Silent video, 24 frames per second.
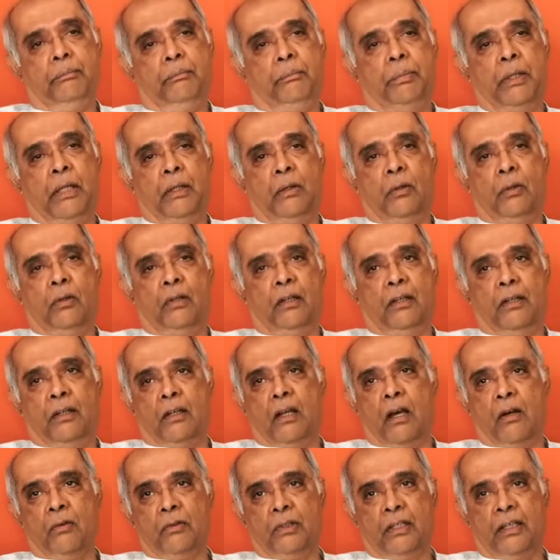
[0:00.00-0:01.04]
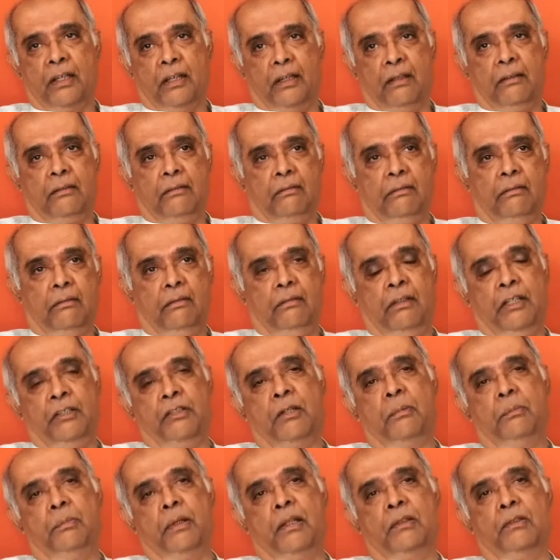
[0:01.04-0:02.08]
payroll and accounting,
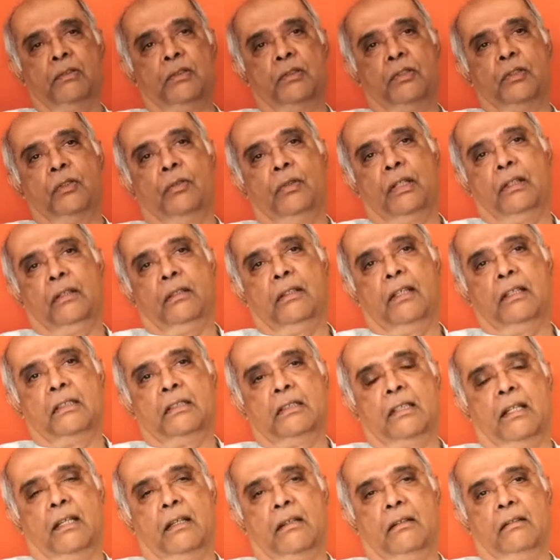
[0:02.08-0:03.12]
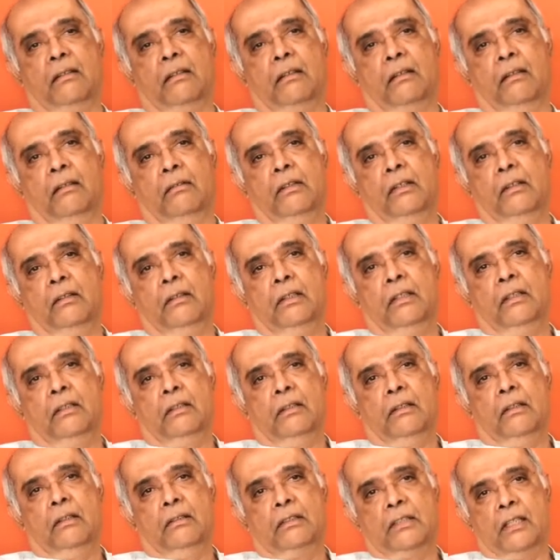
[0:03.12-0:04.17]
Asian Paints was doing things like
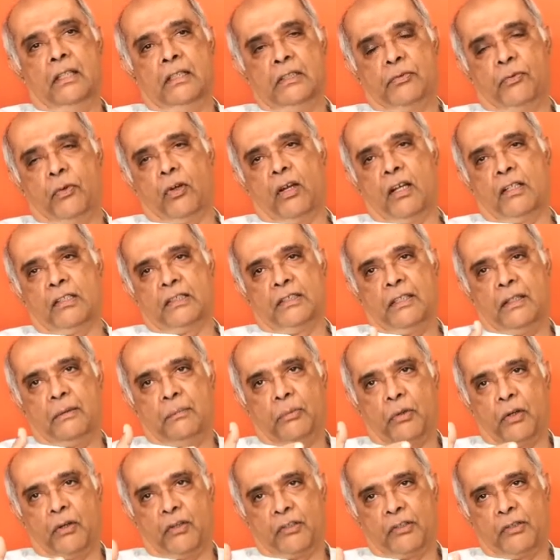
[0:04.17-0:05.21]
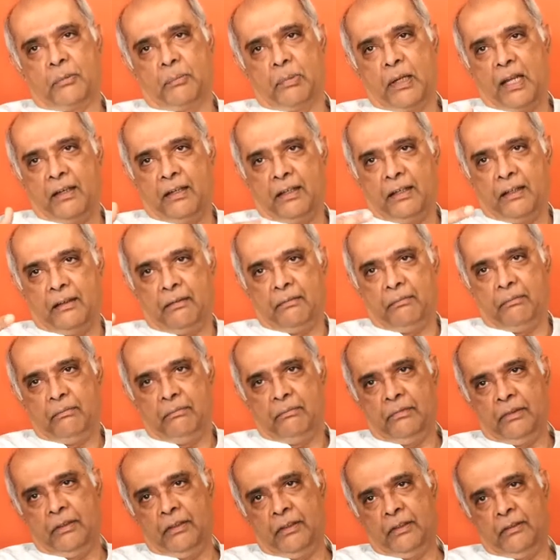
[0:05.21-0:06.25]
sales forecasting, production planning,
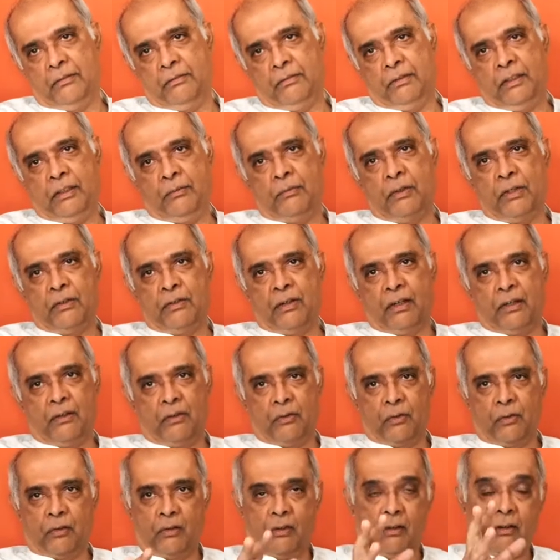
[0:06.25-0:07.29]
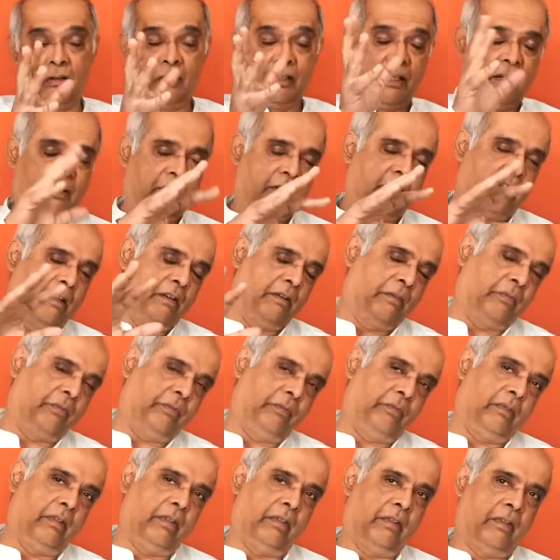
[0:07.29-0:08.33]
inventory control, all that kind of
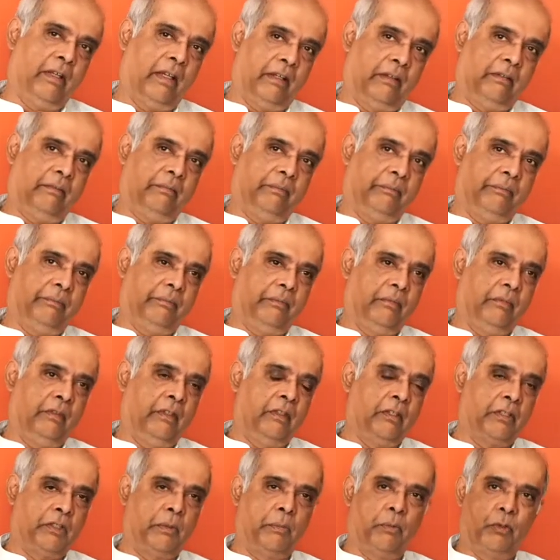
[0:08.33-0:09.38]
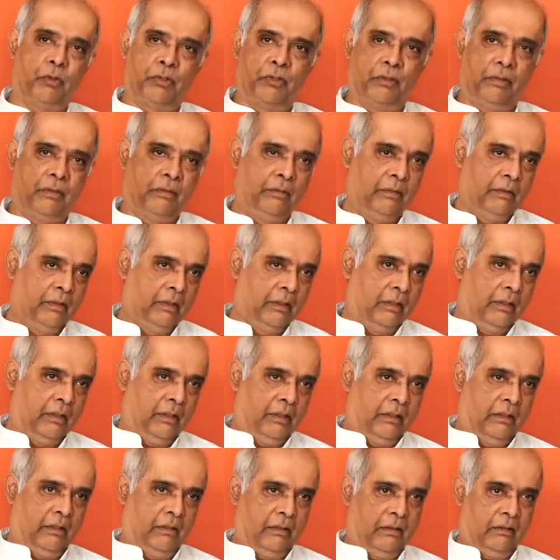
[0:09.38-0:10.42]
thing, distribution
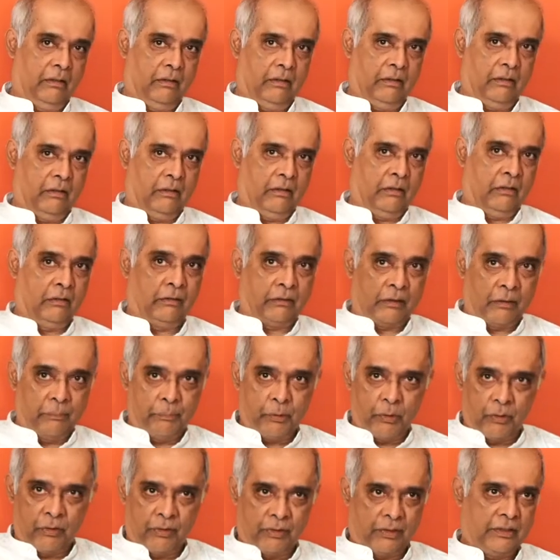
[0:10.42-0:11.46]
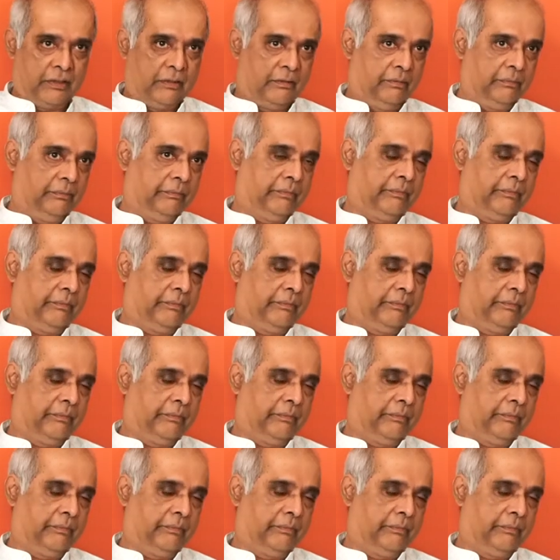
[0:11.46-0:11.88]
on computers.